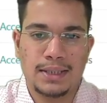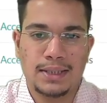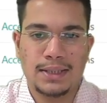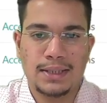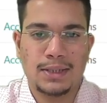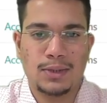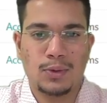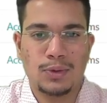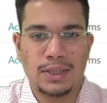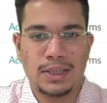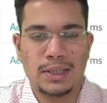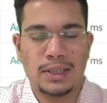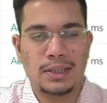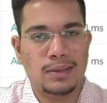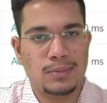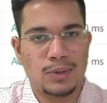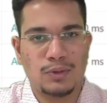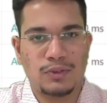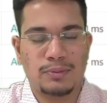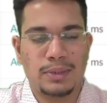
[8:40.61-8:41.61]
This is constant in
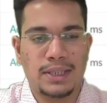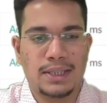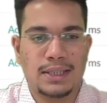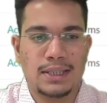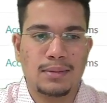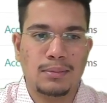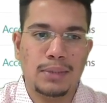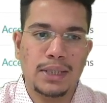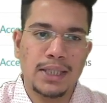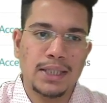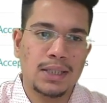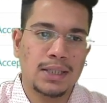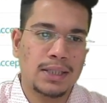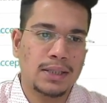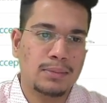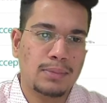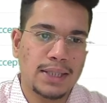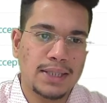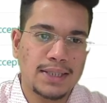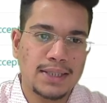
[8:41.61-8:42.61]
terms of space being done
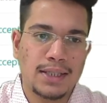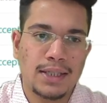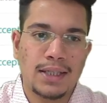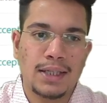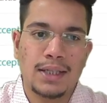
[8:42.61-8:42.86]
in place.